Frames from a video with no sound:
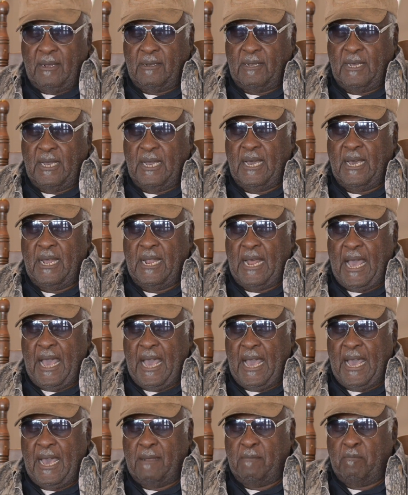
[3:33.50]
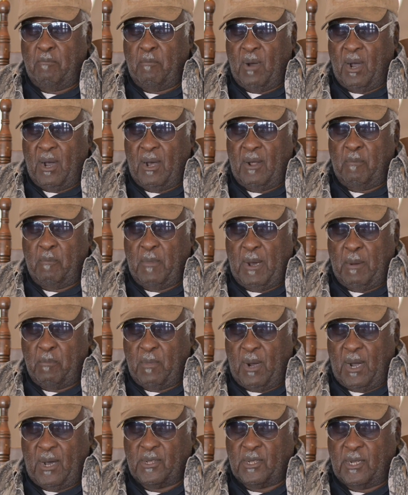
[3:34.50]
Then, and my
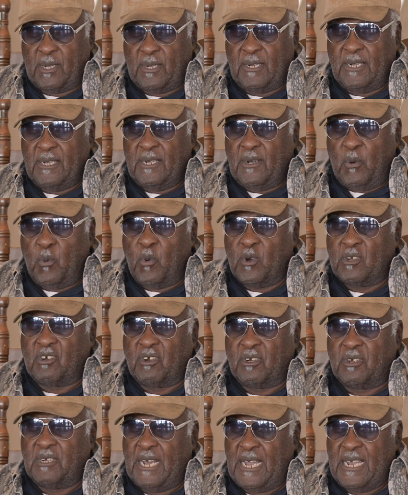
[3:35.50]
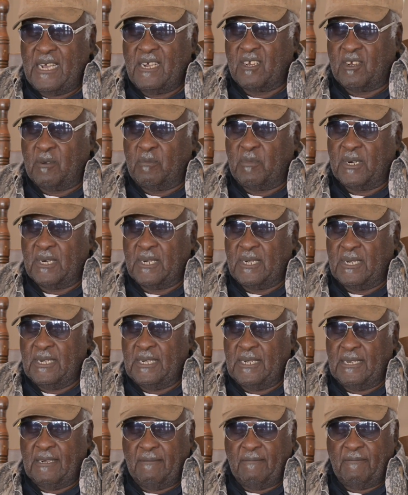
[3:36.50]
mother, which was Daisy
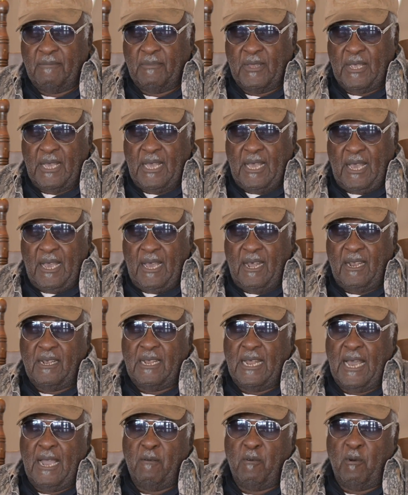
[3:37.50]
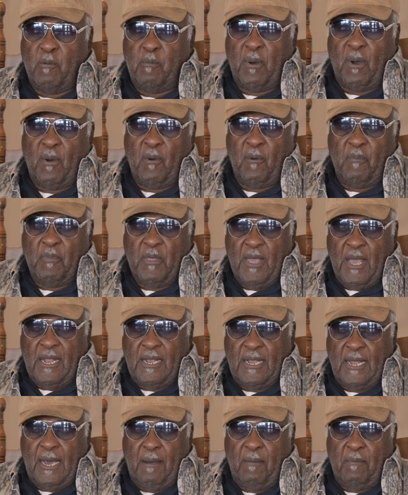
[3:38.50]
McGhee. Okay. And they were born.
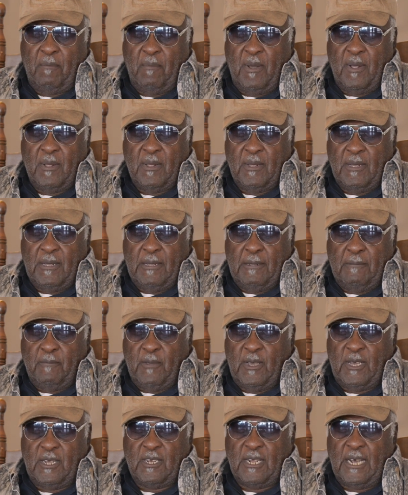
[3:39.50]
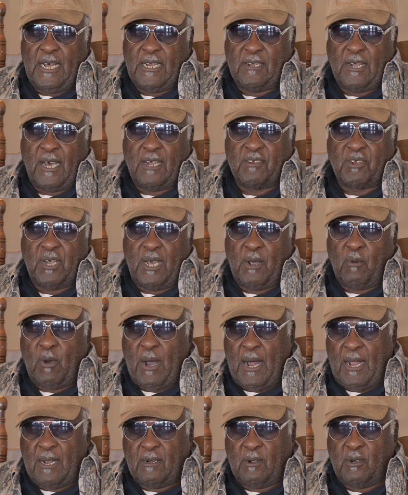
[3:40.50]
Now, as I said a
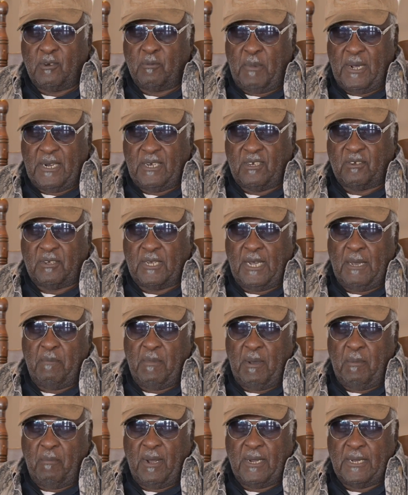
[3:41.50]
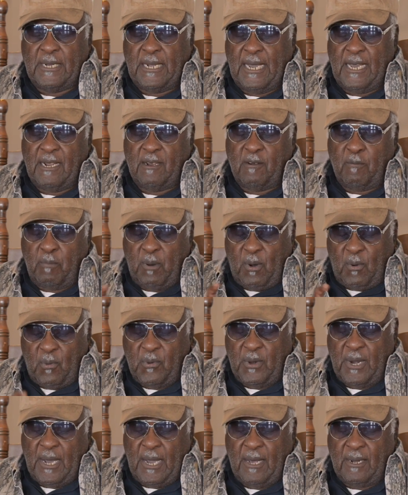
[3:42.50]
while ago to make a statement, my dad was
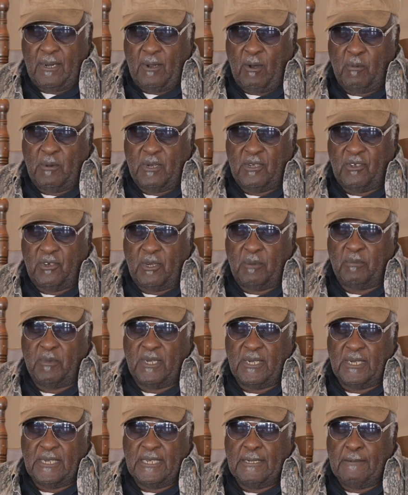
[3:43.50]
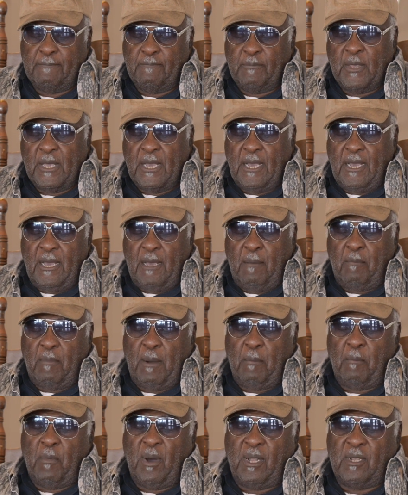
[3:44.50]
born down there with Jimmy. And my
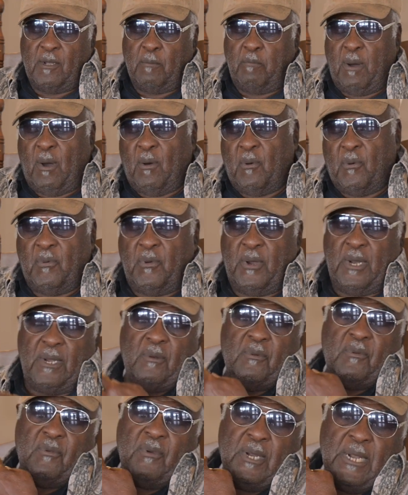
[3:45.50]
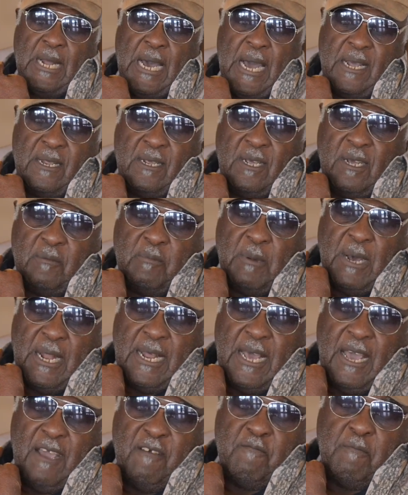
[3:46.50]
mother born right out here, about a
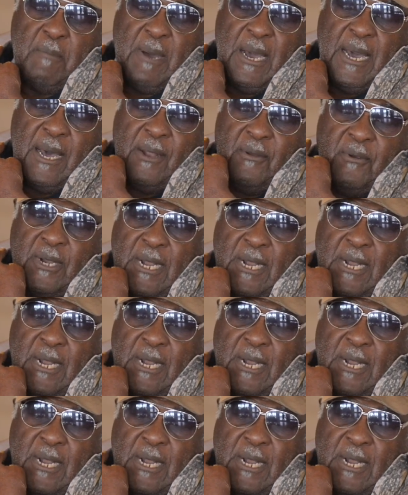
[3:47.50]
half a mile right